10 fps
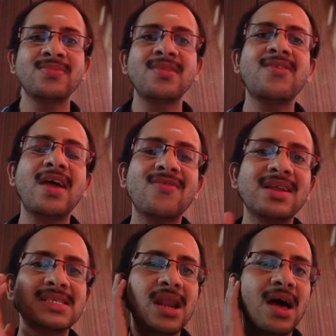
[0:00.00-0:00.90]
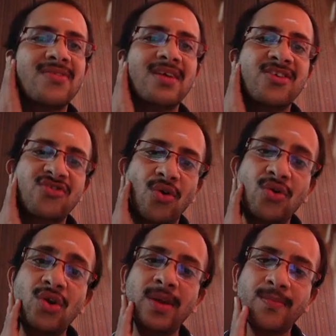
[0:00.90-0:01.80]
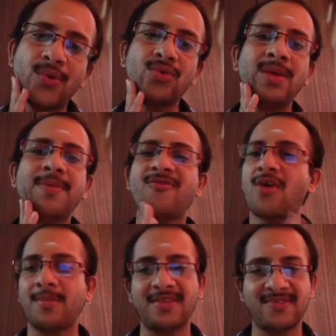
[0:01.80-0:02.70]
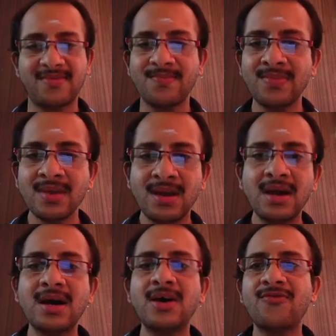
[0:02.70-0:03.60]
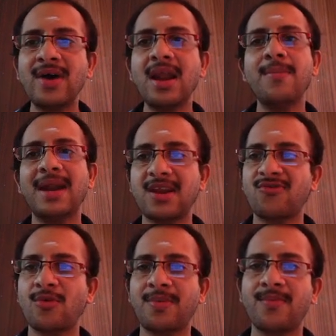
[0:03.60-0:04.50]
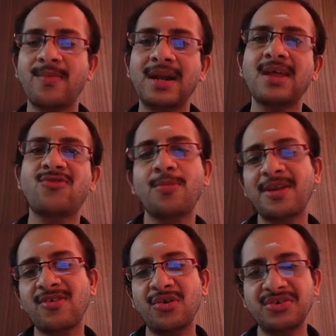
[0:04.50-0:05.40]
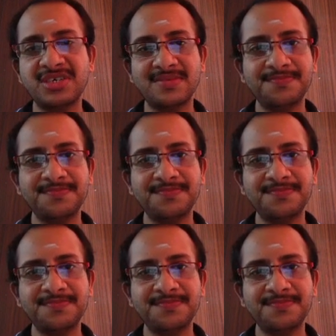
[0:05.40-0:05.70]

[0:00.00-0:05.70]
This adversarial loss is shown to improve the performance for better super resolution.